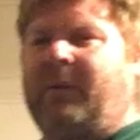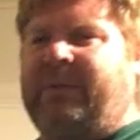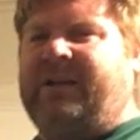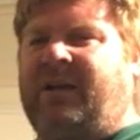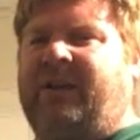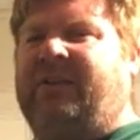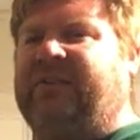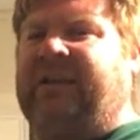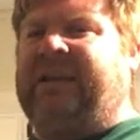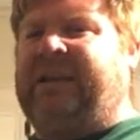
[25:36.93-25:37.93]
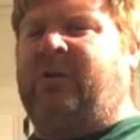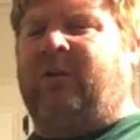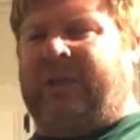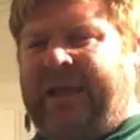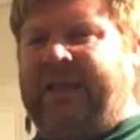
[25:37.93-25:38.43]
because in
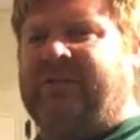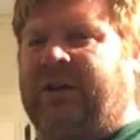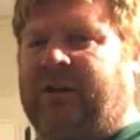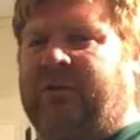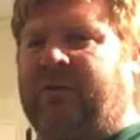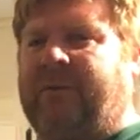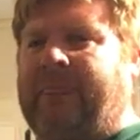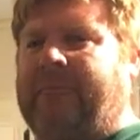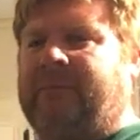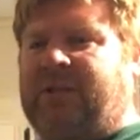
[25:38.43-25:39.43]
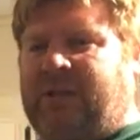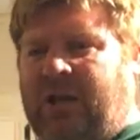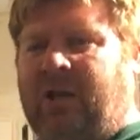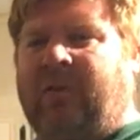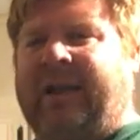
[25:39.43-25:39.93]
Orlando, you
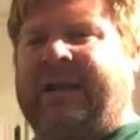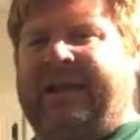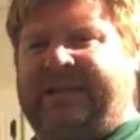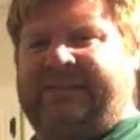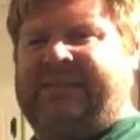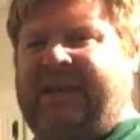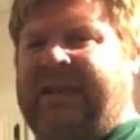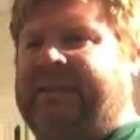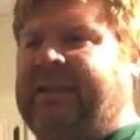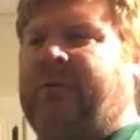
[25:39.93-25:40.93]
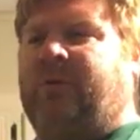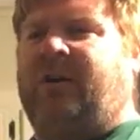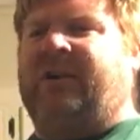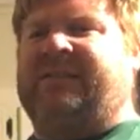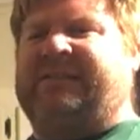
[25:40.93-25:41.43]
know, like I had said, they were
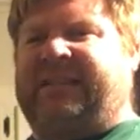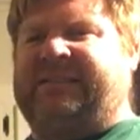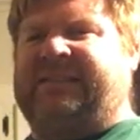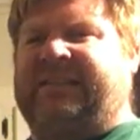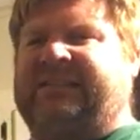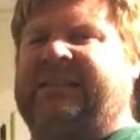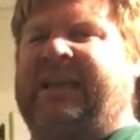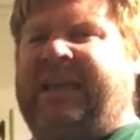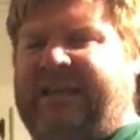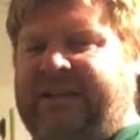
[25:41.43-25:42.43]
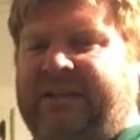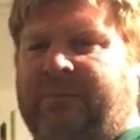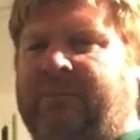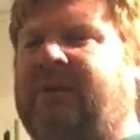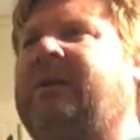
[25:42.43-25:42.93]
on 660
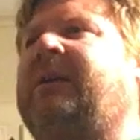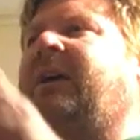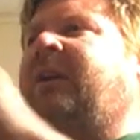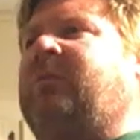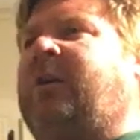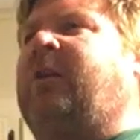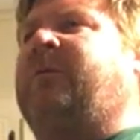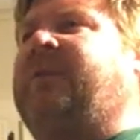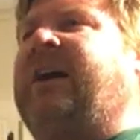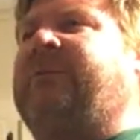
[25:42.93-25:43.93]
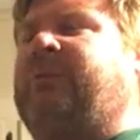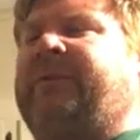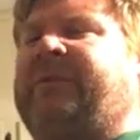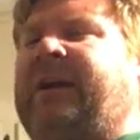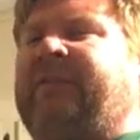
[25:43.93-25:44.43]
AM and
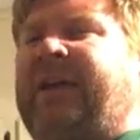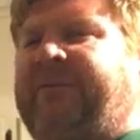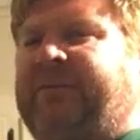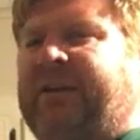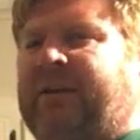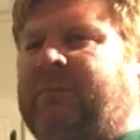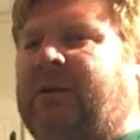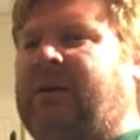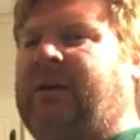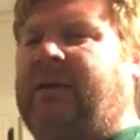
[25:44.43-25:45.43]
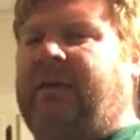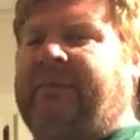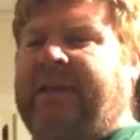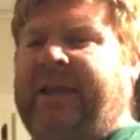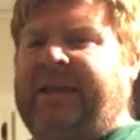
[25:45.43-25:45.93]
105.5 FM.
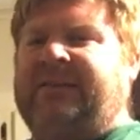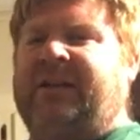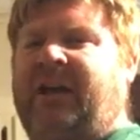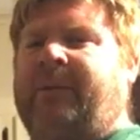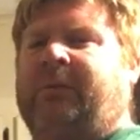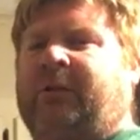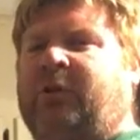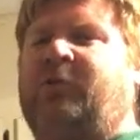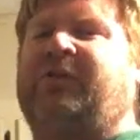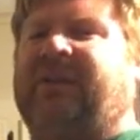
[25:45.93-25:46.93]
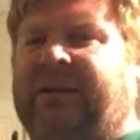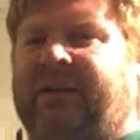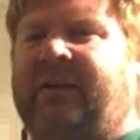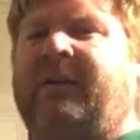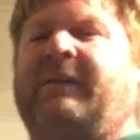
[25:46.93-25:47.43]
They ended up
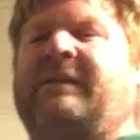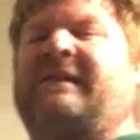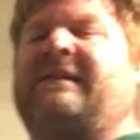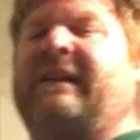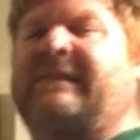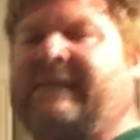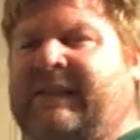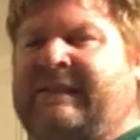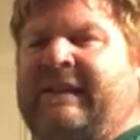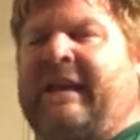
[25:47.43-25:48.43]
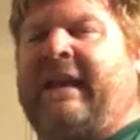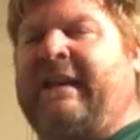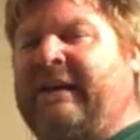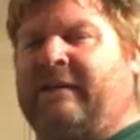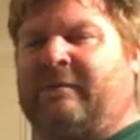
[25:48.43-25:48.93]
losing the 660
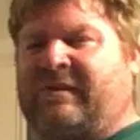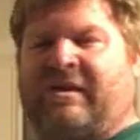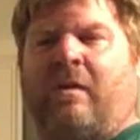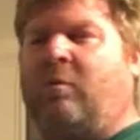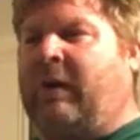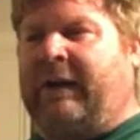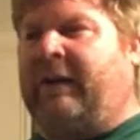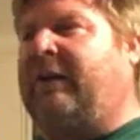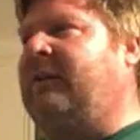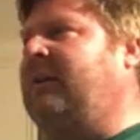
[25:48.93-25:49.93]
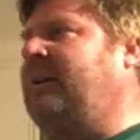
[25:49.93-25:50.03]
AM somewhere